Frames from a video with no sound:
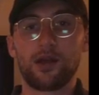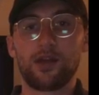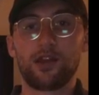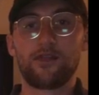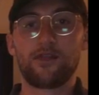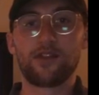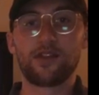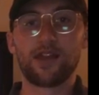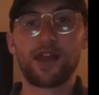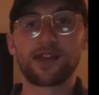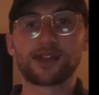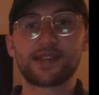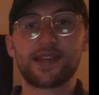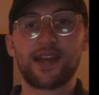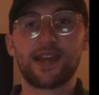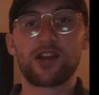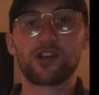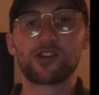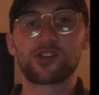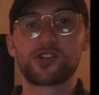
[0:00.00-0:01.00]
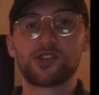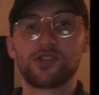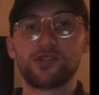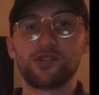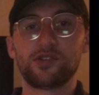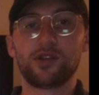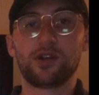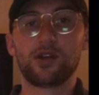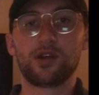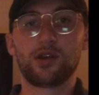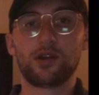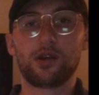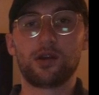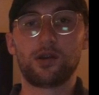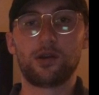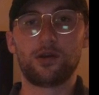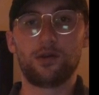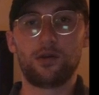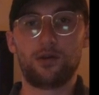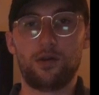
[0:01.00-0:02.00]
If Alaska Air should
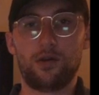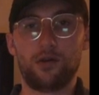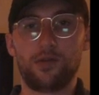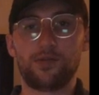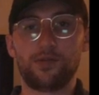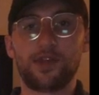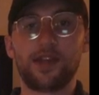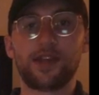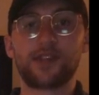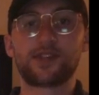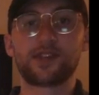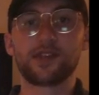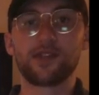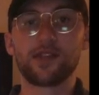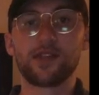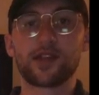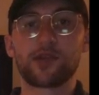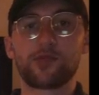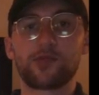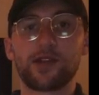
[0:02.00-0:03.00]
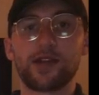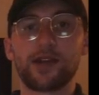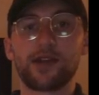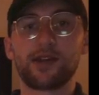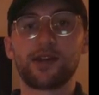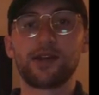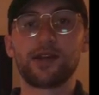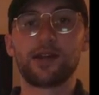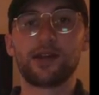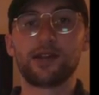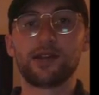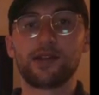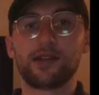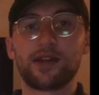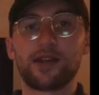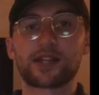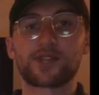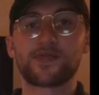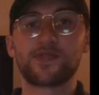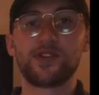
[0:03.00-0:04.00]
need to liquidate in the
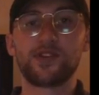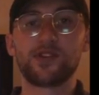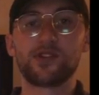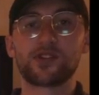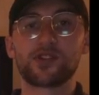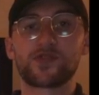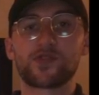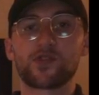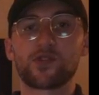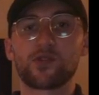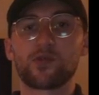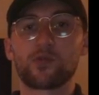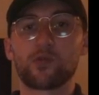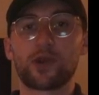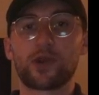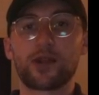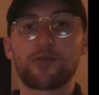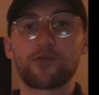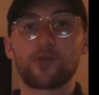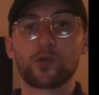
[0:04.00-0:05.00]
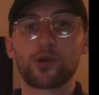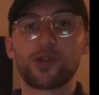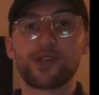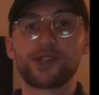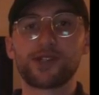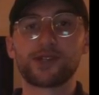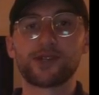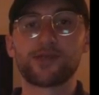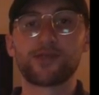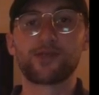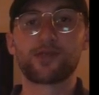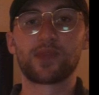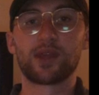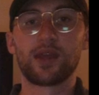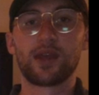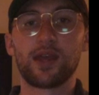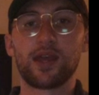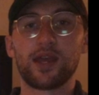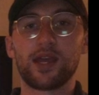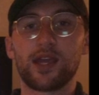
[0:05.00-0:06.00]
next few years for whatever reason,
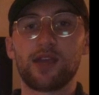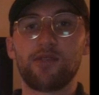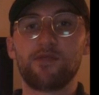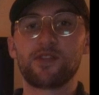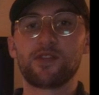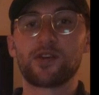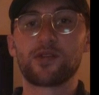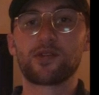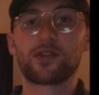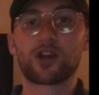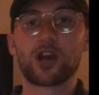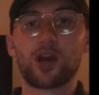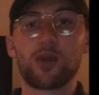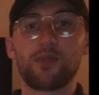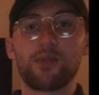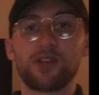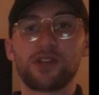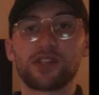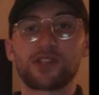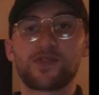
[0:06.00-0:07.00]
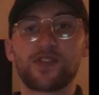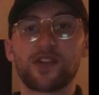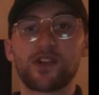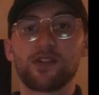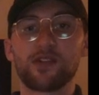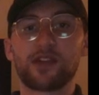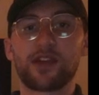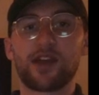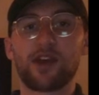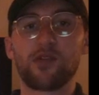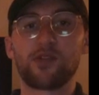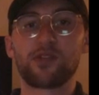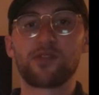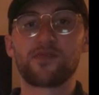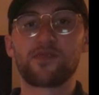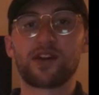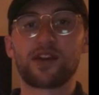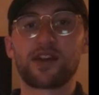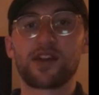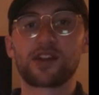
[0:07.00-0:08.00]
even though the company is fairly healthy
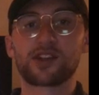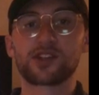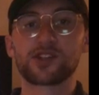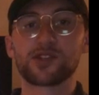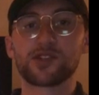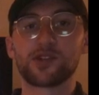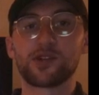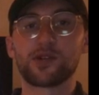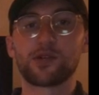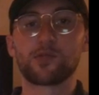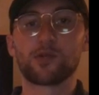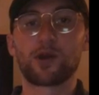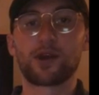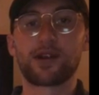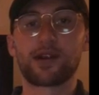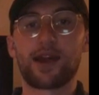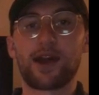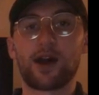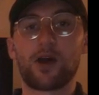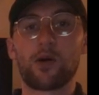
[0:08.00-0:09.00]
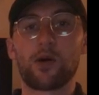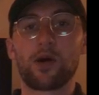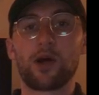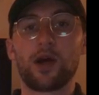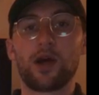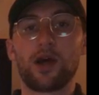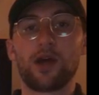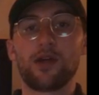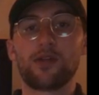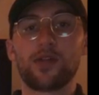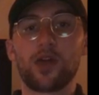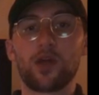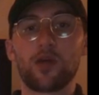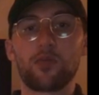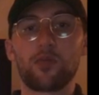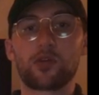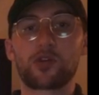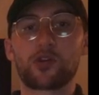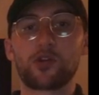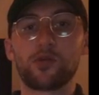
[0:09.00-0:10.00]
financially right now,
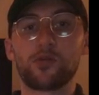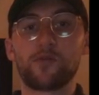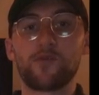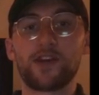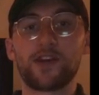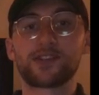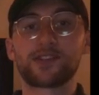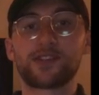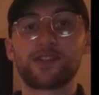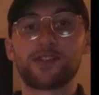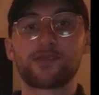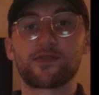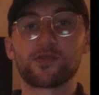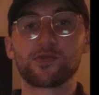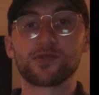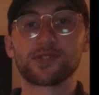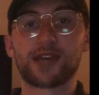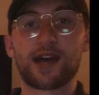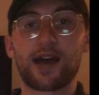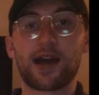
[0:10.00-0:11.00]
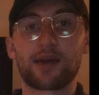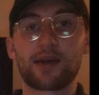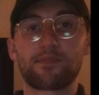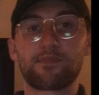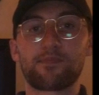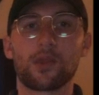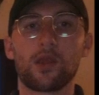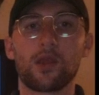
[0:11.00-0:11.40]
they could face a difficult time.